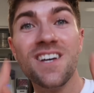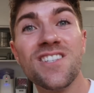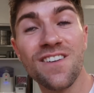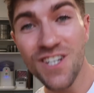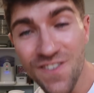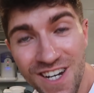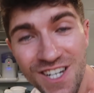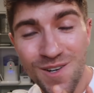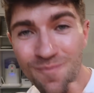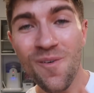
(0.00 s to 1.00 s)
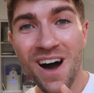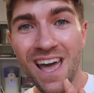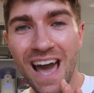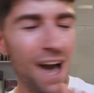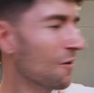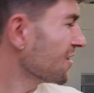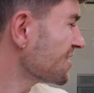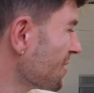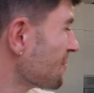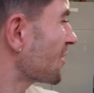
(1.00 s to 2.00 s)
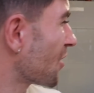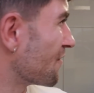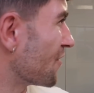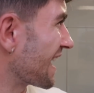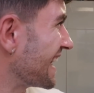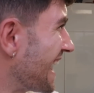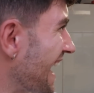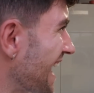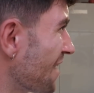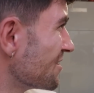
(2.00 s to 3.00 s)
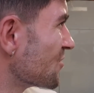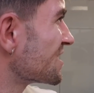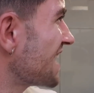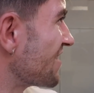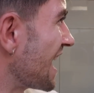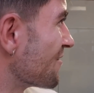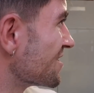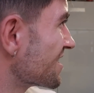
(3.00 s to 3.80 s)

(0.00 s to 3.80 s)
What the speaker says: So I've just finished my, how long did we cook for, like 9 hours? No, 7 hours.